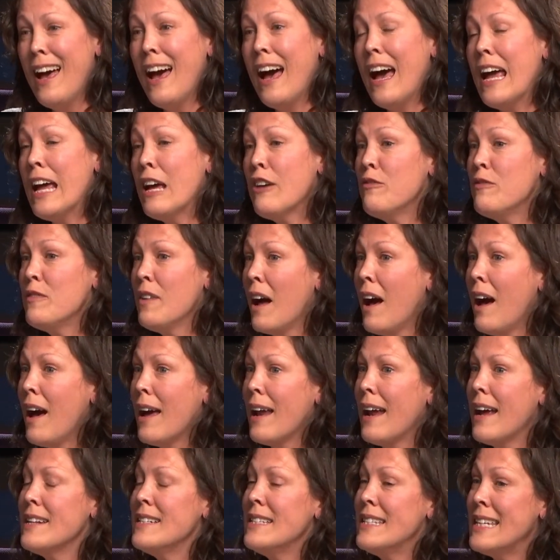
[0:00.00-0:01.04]
I have not.
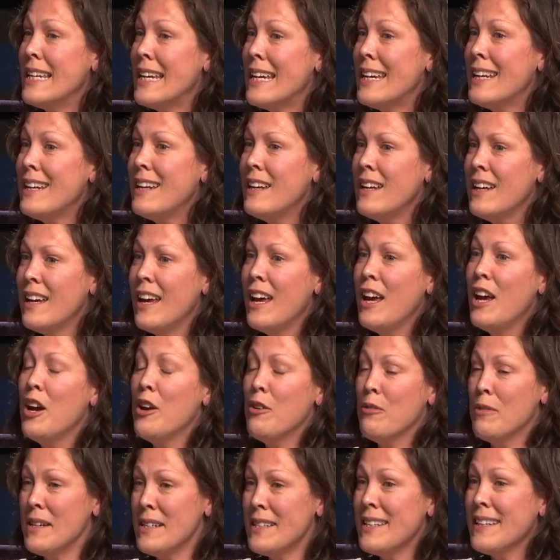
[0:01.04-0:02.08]
I did
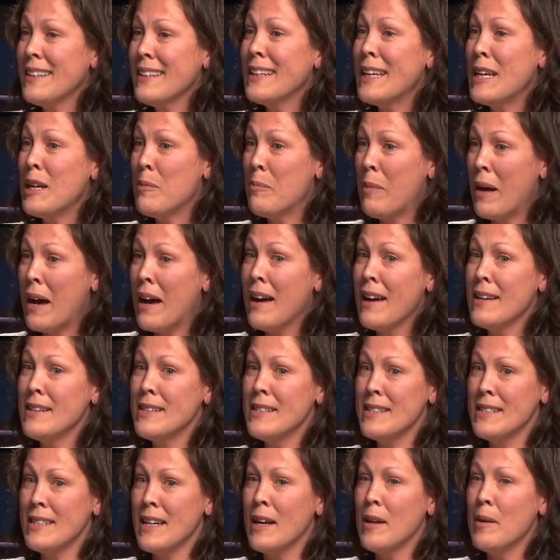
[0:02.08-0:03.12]
recently buy
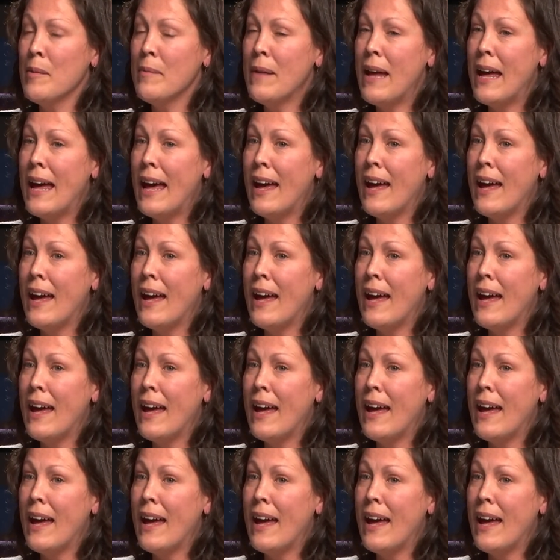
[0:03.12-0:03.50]
some